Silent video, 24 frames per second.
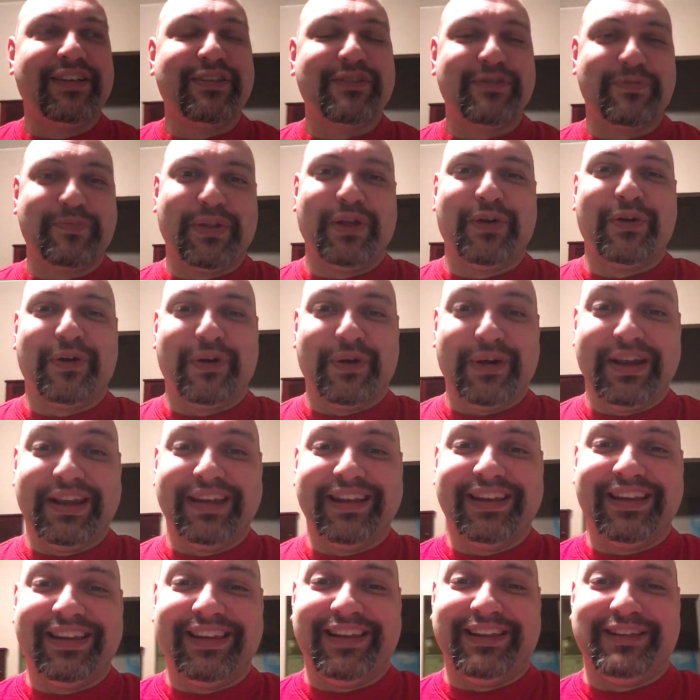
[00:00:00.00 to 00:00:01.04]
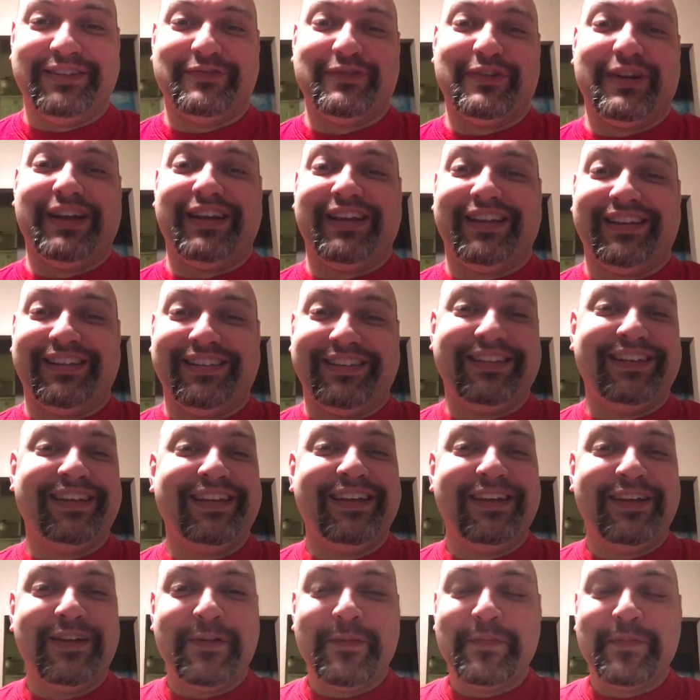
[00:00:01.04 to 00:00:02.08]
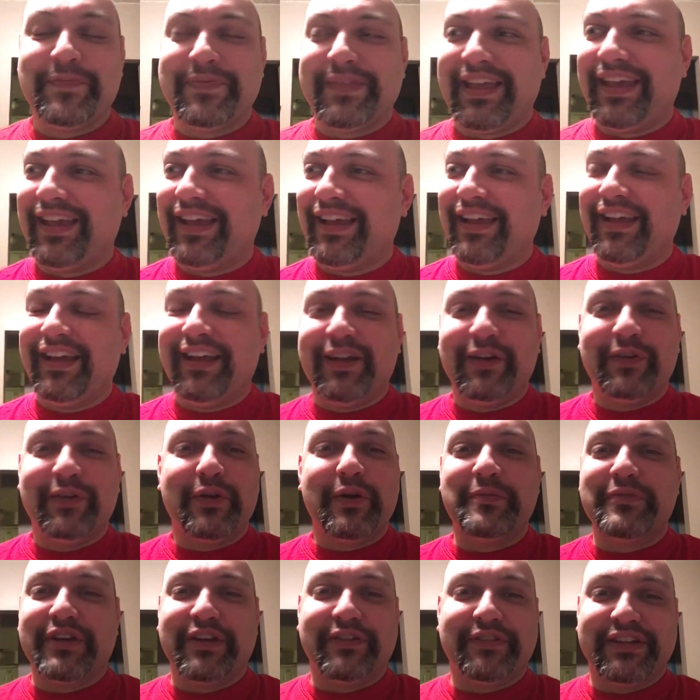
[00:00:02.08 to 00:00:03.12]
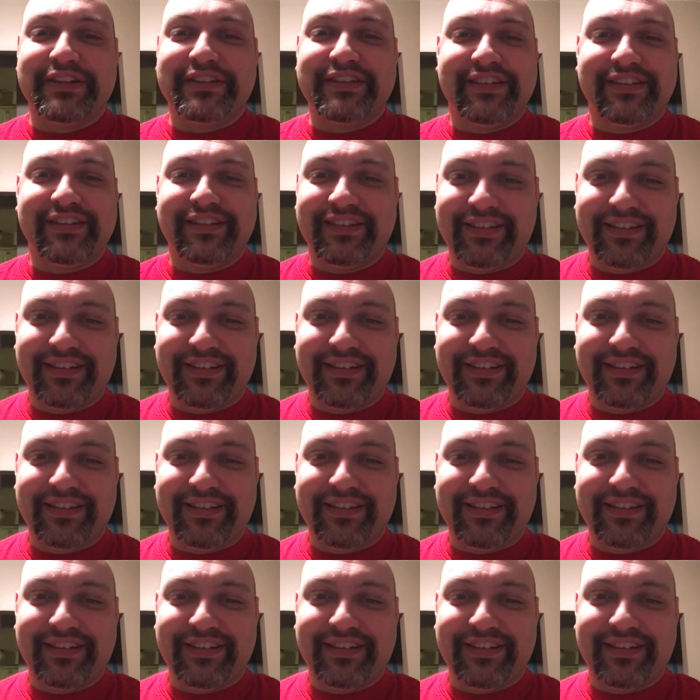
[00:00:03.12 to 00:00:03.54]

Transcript: Explorer in, the then fucking room service.